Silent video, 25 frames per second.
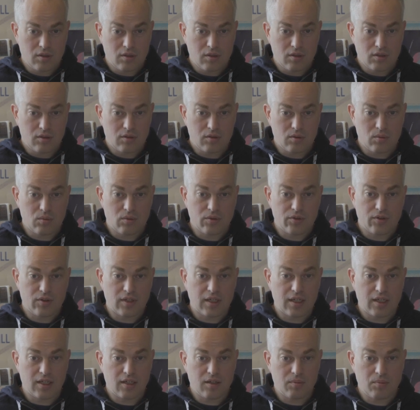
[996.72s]
So we want to
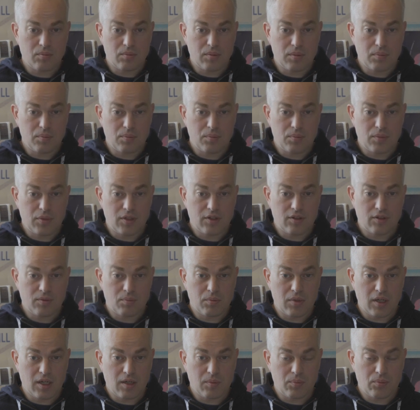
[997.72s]
add a
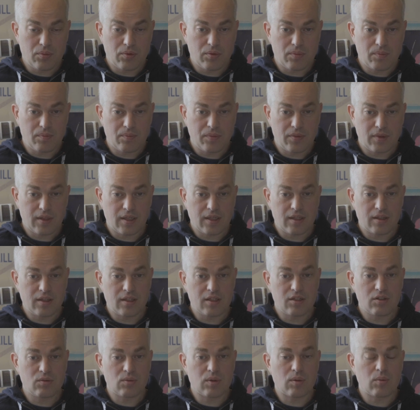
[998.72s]
bitmap, and
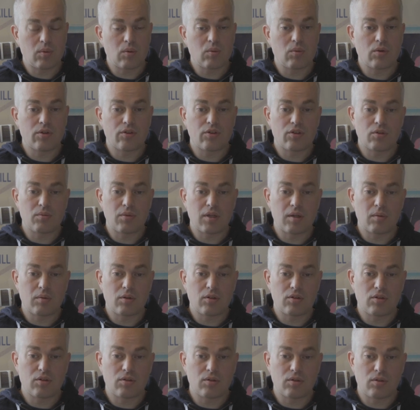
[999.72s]
this one we want to be able
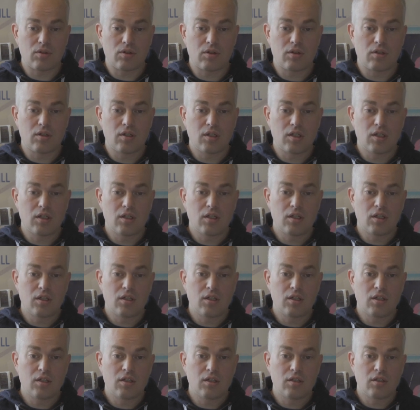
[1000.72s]
to
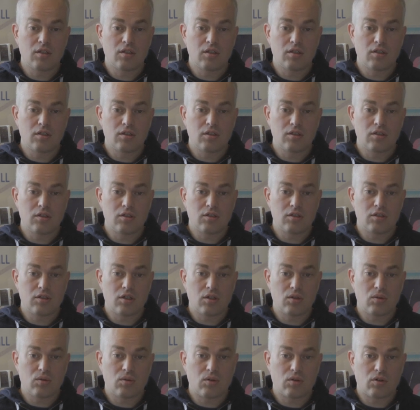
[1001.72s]

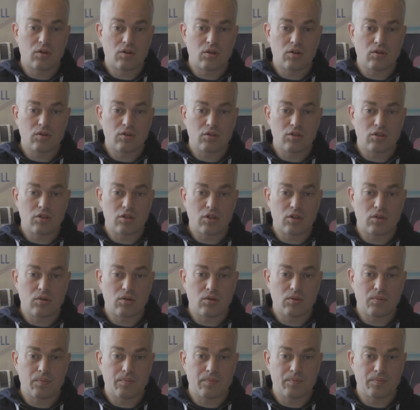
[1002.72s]
show or not show.